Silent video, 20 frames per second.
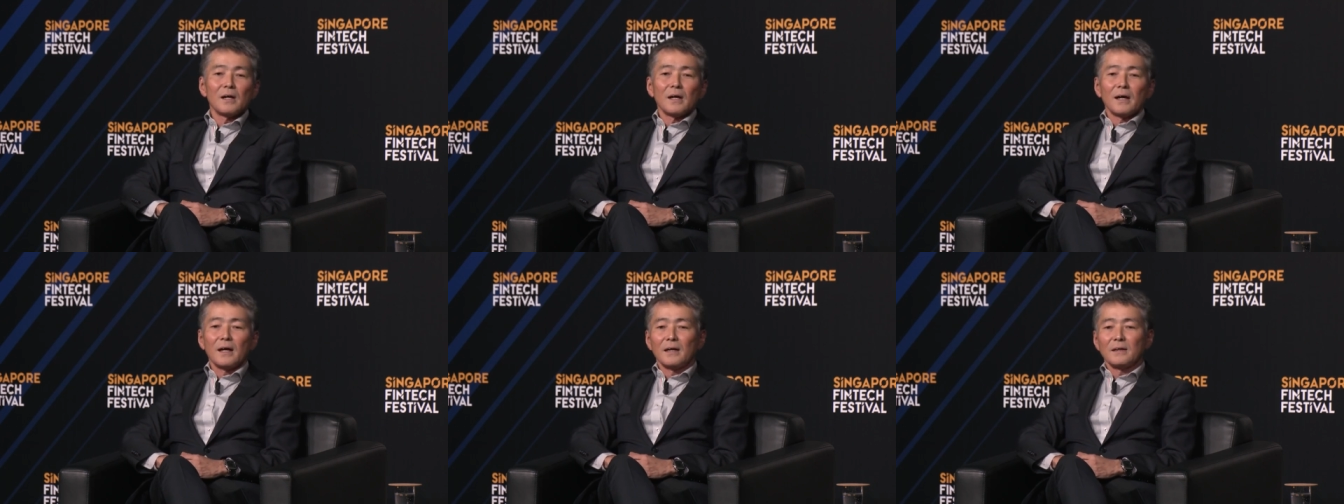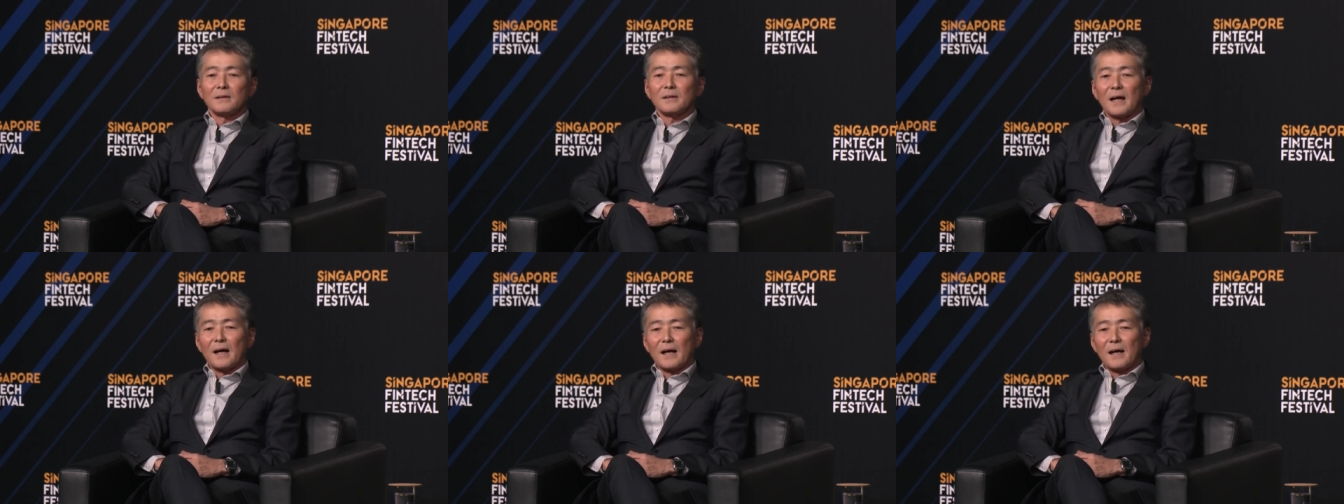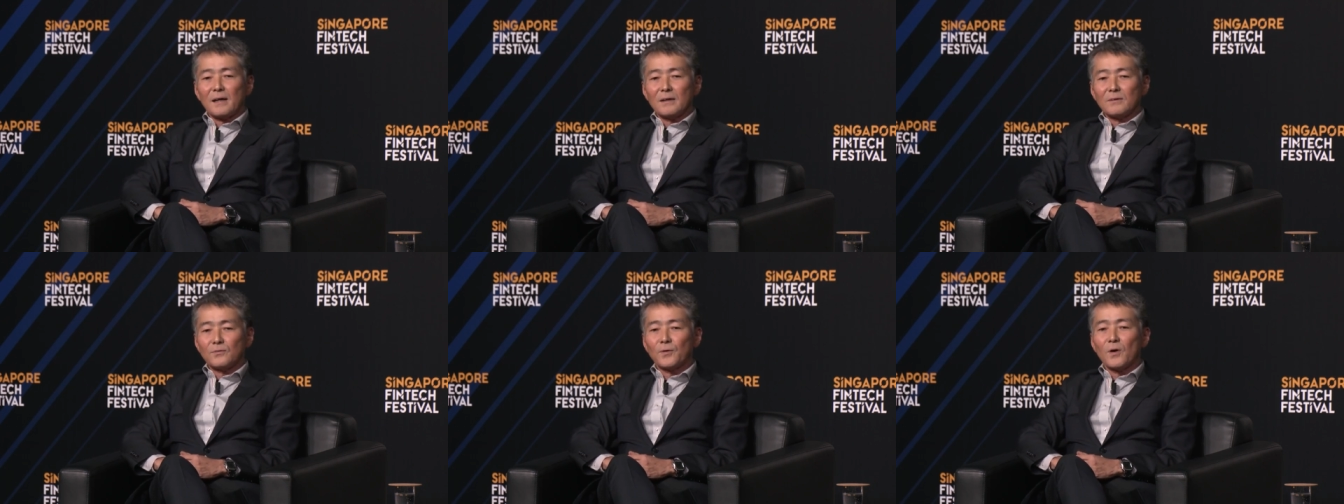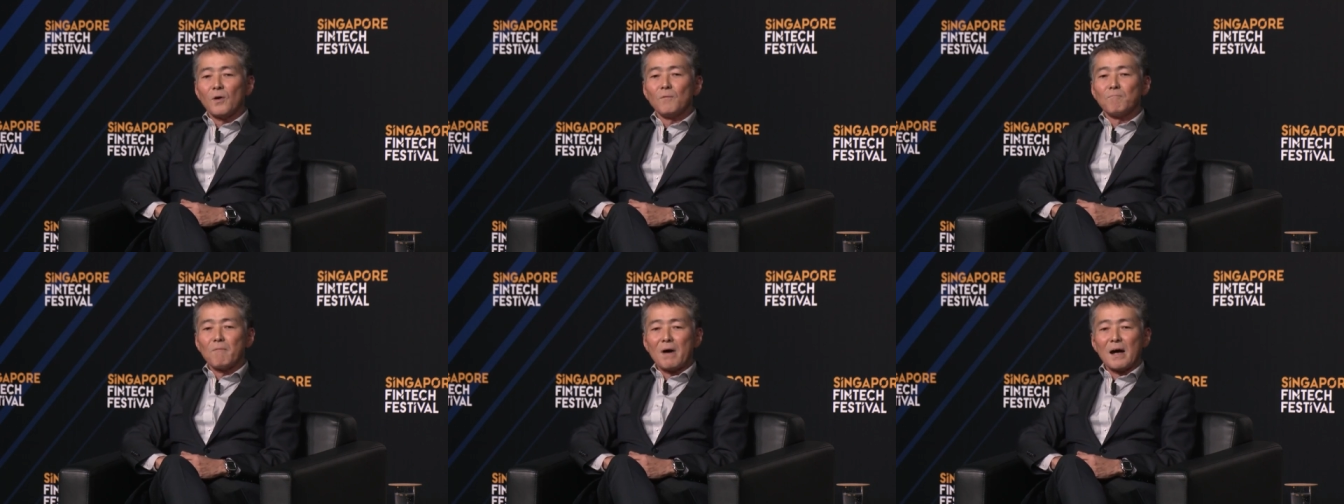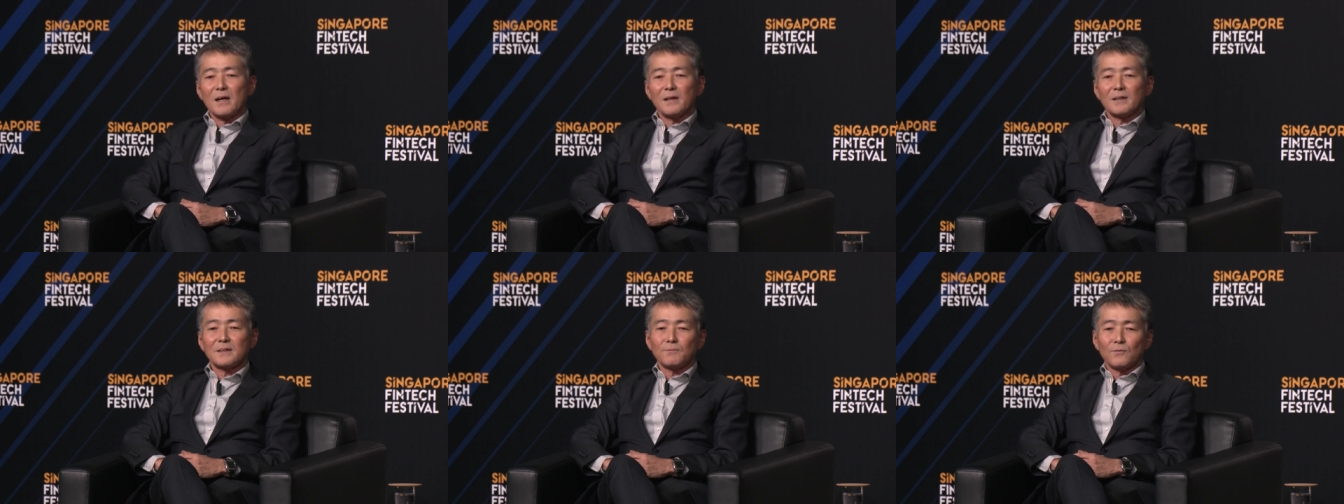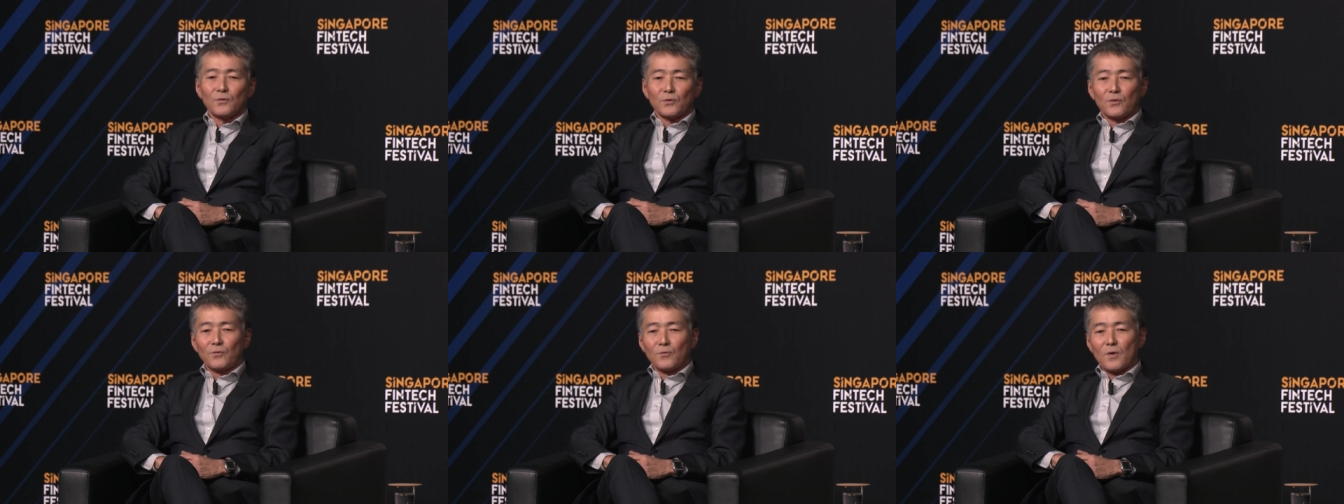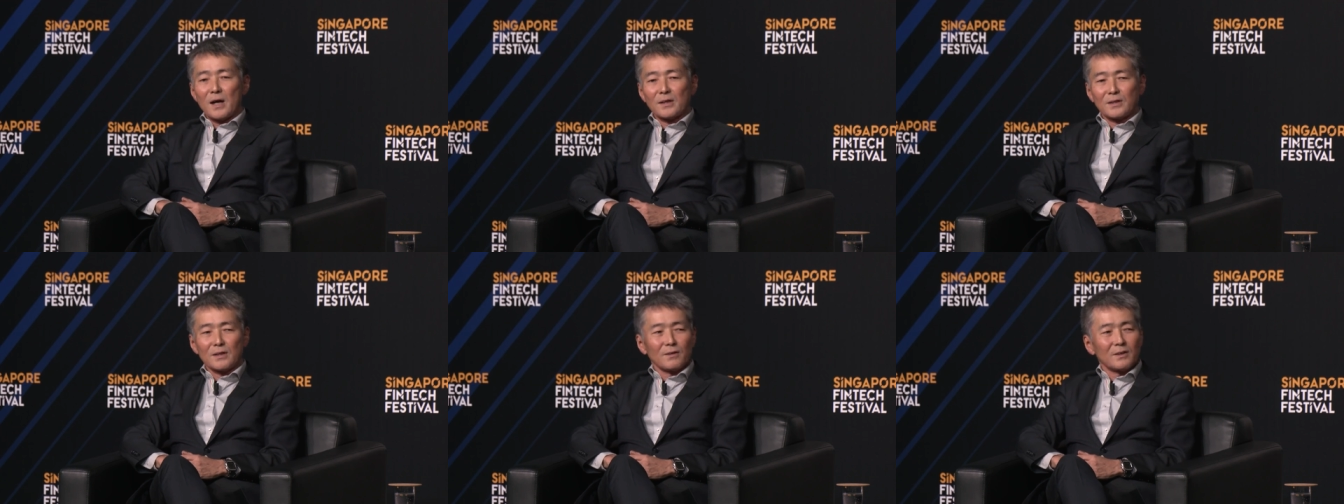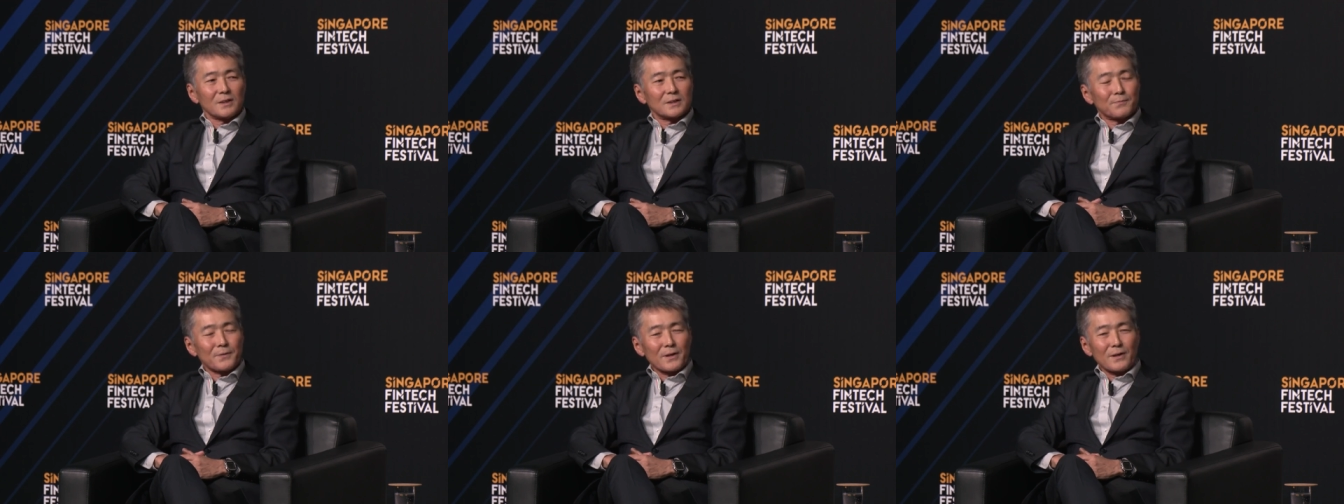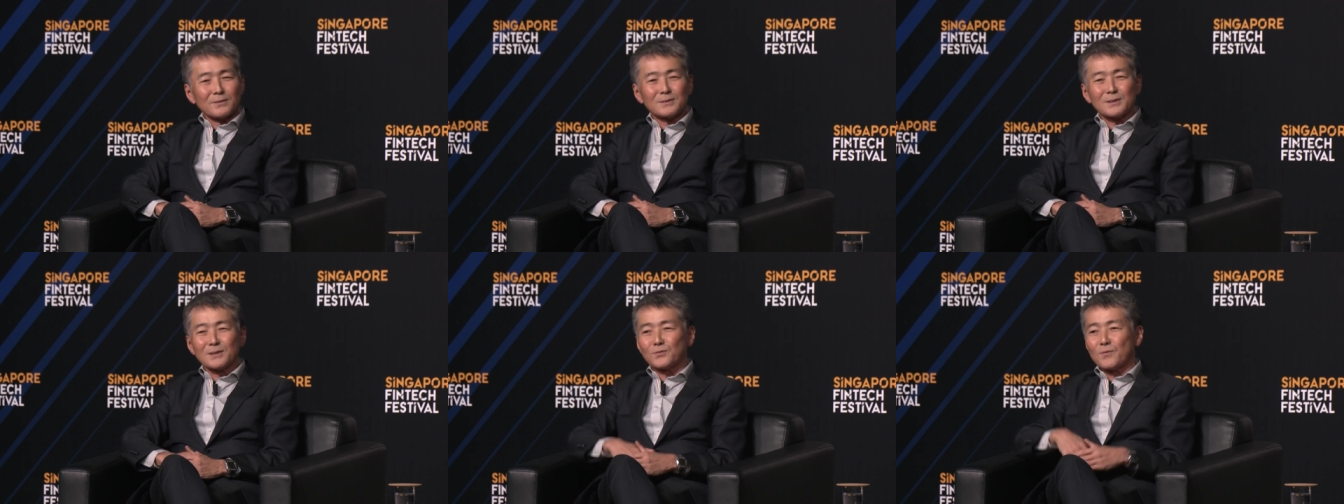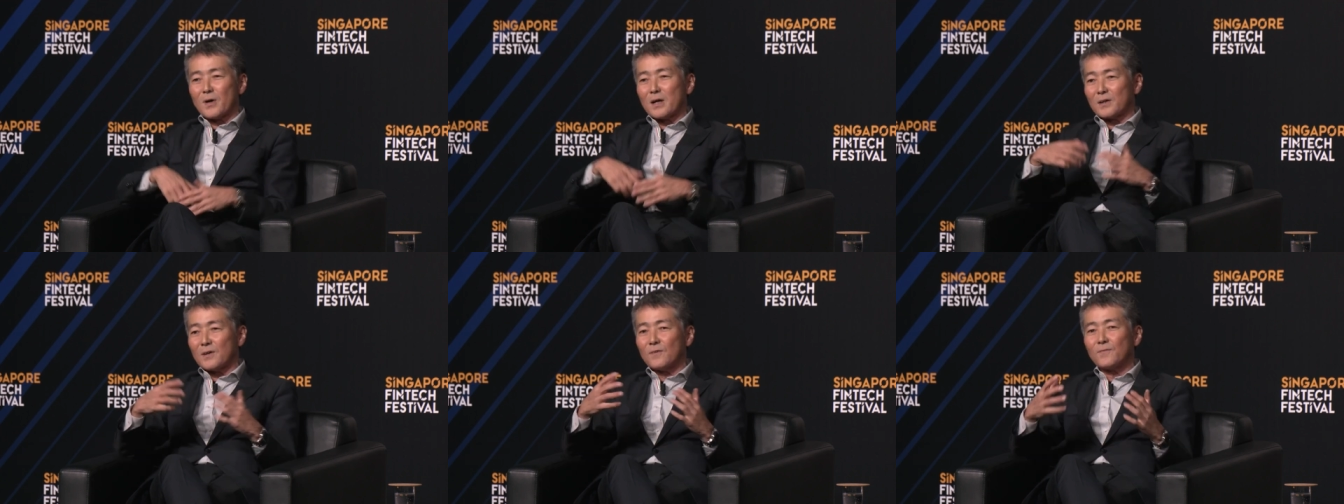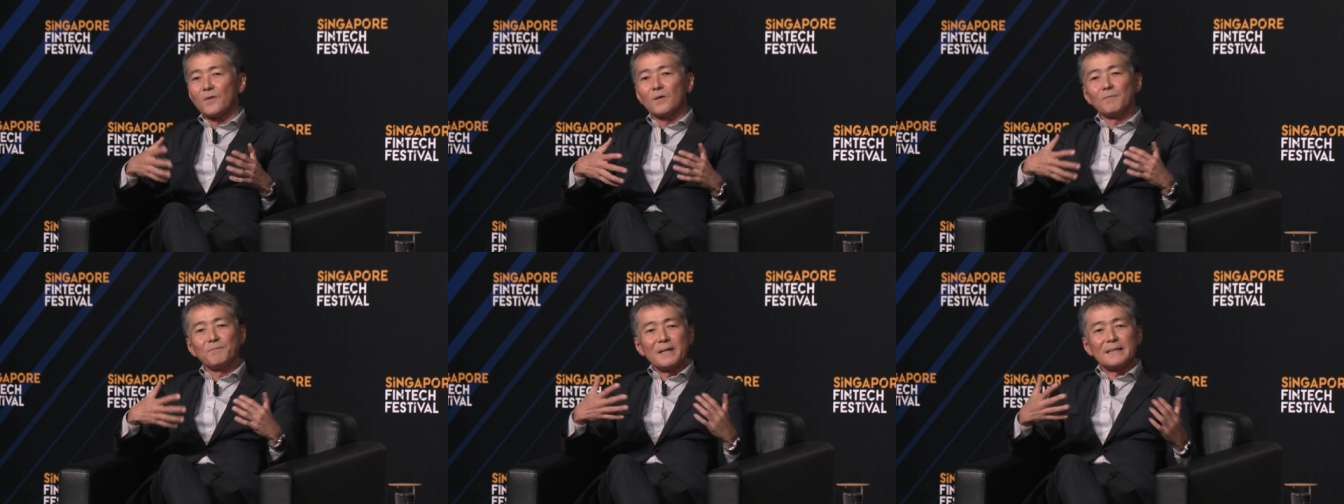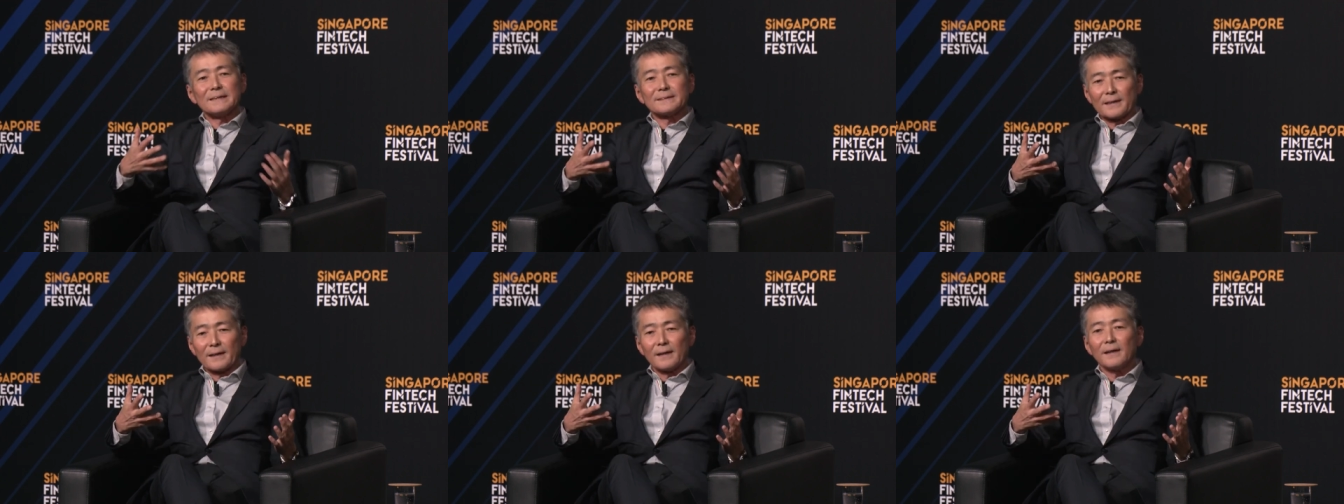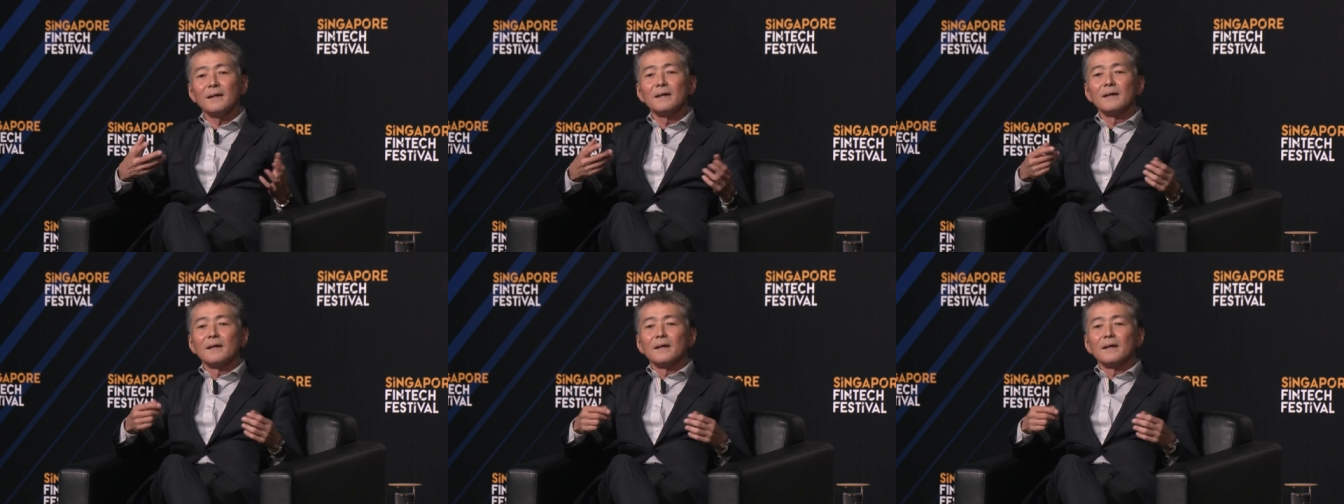And I, from my working experiences working for Visa,